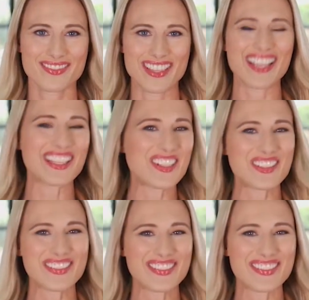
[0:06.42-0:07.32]

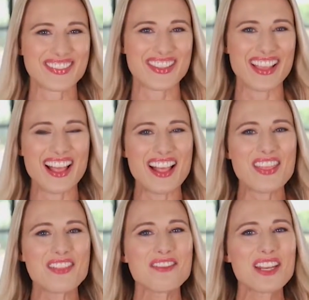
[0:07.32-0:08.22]
Hello.
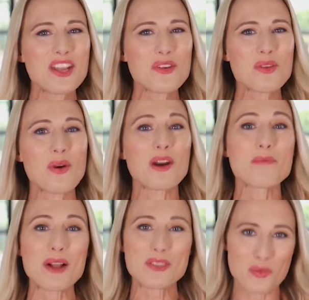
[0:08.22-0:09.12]
The video you are
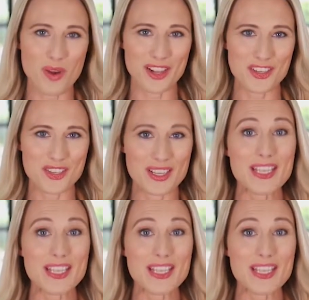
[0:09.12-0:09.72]
about to watch